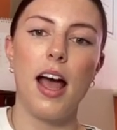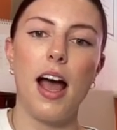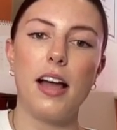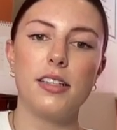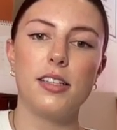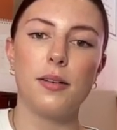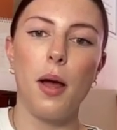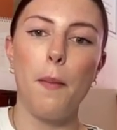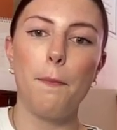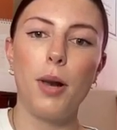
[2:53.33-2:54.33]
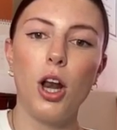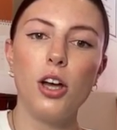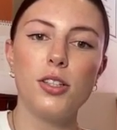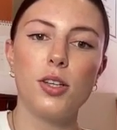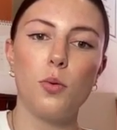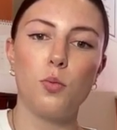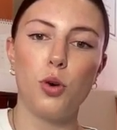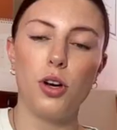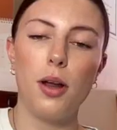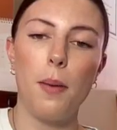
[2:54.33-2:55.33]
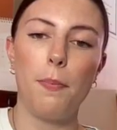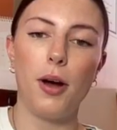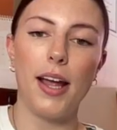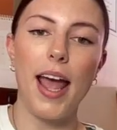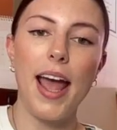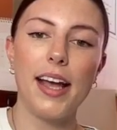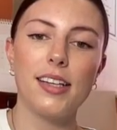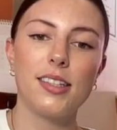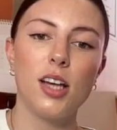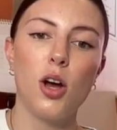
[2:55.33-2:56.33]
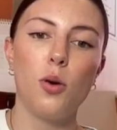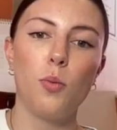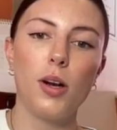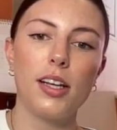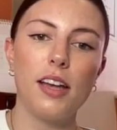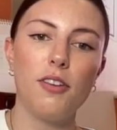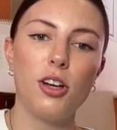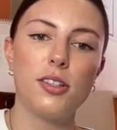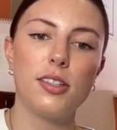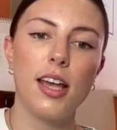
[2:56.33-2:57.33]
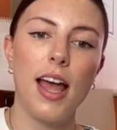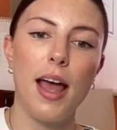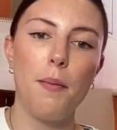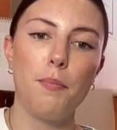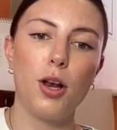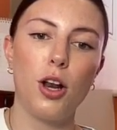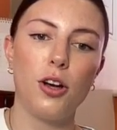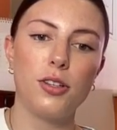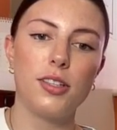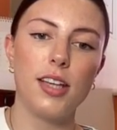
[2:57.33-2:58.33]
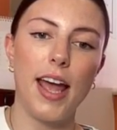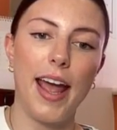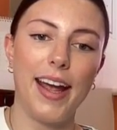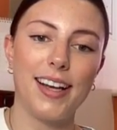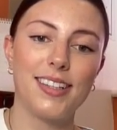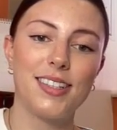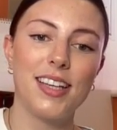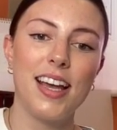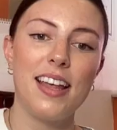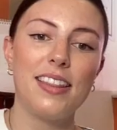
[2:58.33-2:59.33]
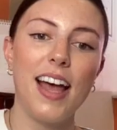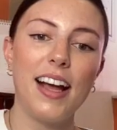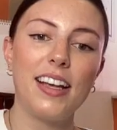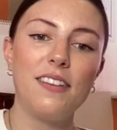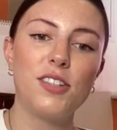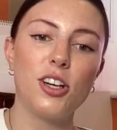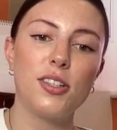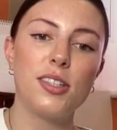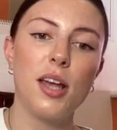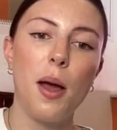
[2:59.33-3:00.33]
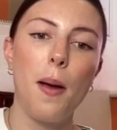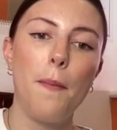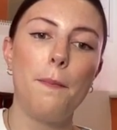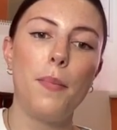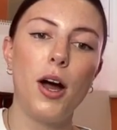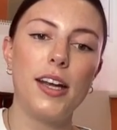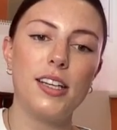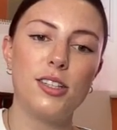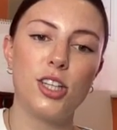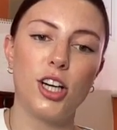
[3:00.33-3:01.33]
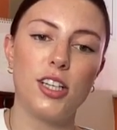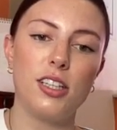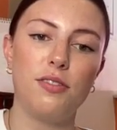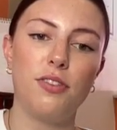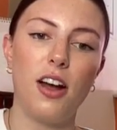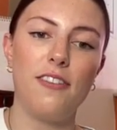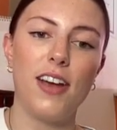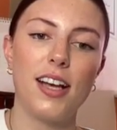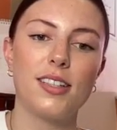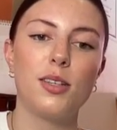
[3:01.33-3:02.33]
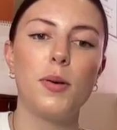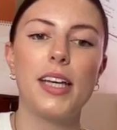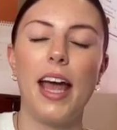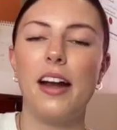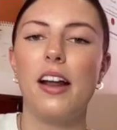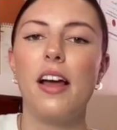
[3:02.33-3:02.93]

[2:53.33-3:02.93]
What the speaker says: and plus 1 by x will give us plus x. That gives us minus 35x. So again,